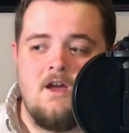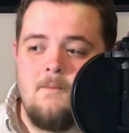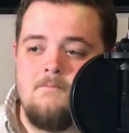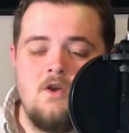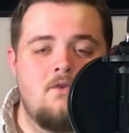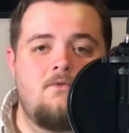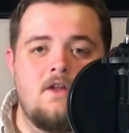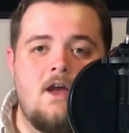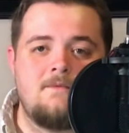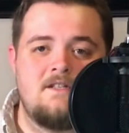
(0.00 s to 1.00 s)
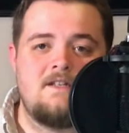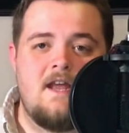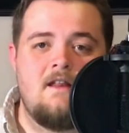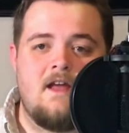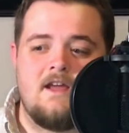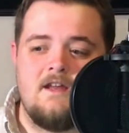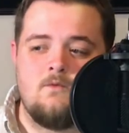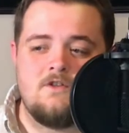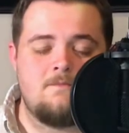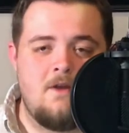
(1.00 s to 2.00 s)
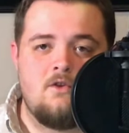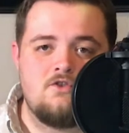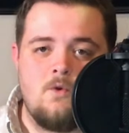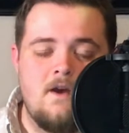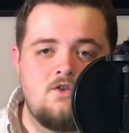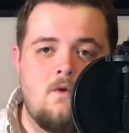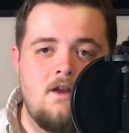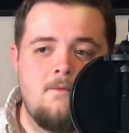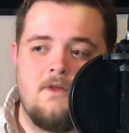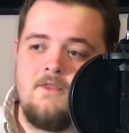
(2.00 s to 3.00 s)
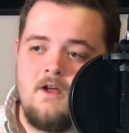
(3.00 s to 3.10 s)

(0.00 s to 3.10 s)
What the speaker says: beautifully up to date, like it was built in 2020, but